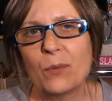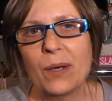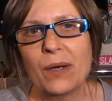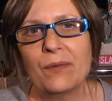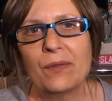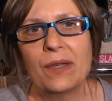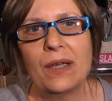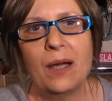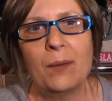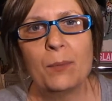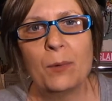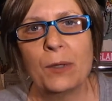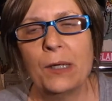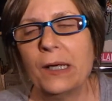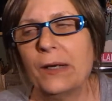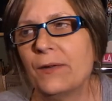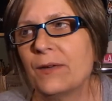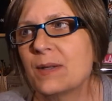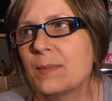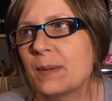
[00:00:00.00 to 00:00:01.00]
wear the upper
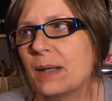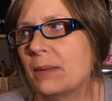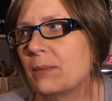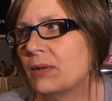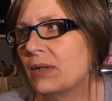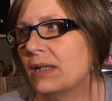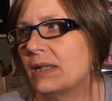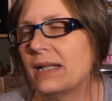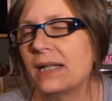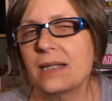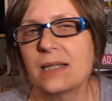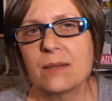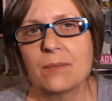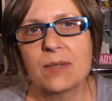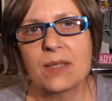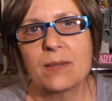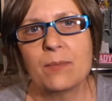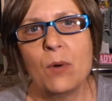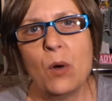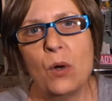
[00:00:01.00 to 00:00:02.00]
earrings, but I'm going to get some
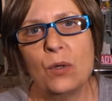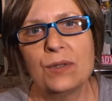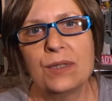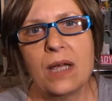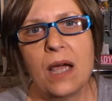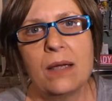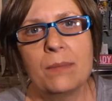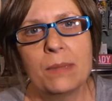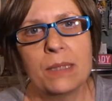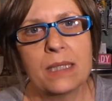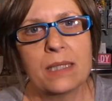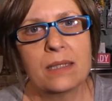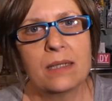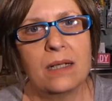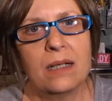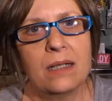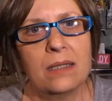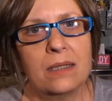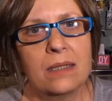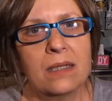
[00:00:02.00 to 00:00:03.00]
small diamond
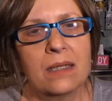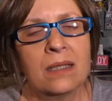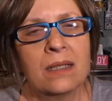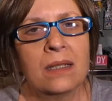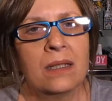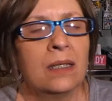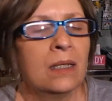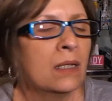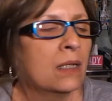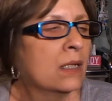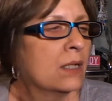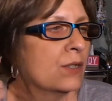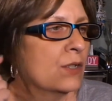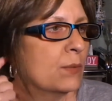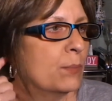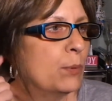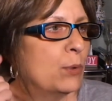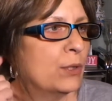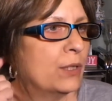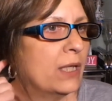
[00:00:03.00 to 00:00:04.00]
studs to
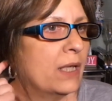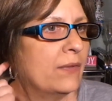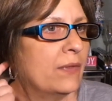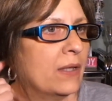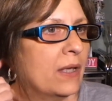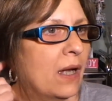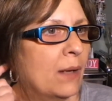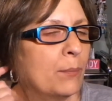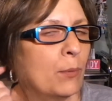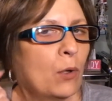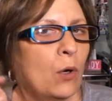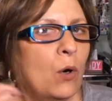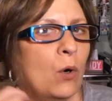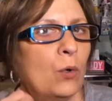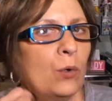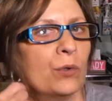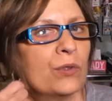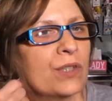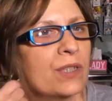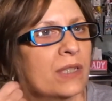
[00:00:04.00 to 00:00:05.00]
put in the upper
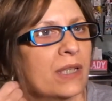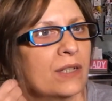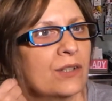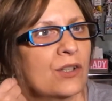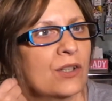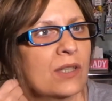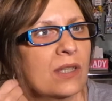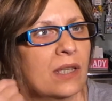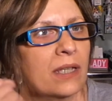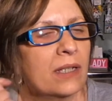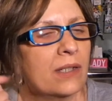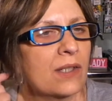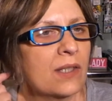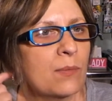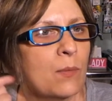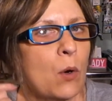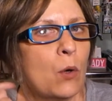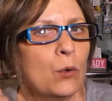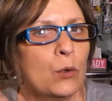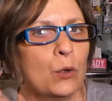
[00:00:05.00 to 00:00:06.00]
holes and then just like a
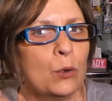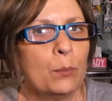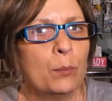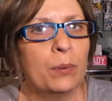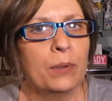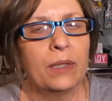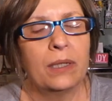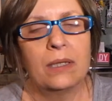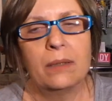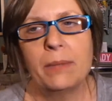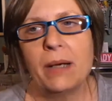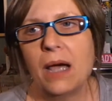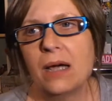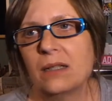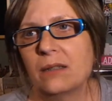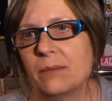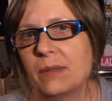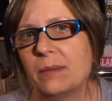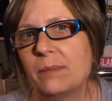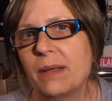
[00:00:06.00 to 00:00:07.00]
small hoop in the
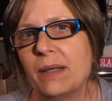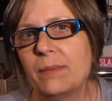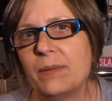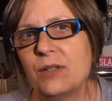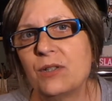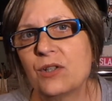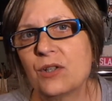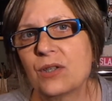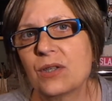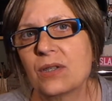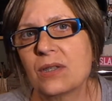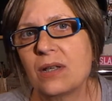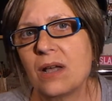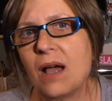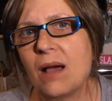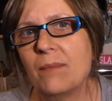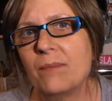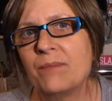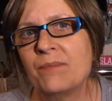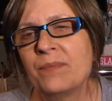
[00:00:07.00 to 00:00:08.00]
bottom and maybe just
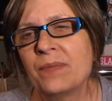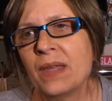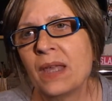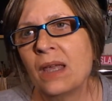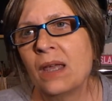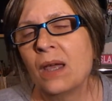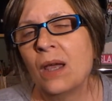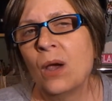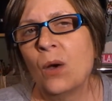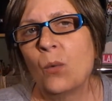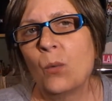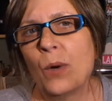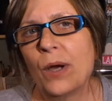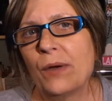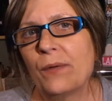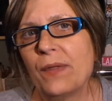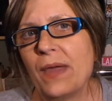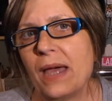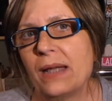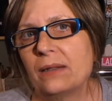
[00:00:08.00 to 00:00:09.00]
um,
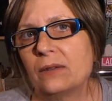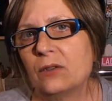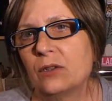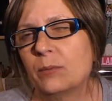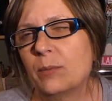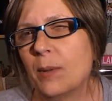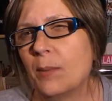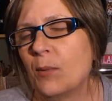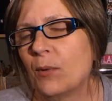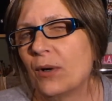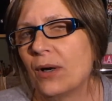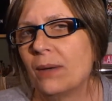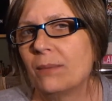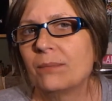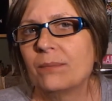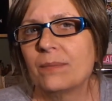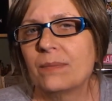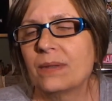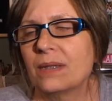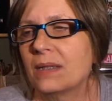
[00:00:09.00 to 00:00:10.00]
wear that a little bit more.
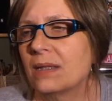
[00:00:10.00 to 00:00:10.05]
I'm,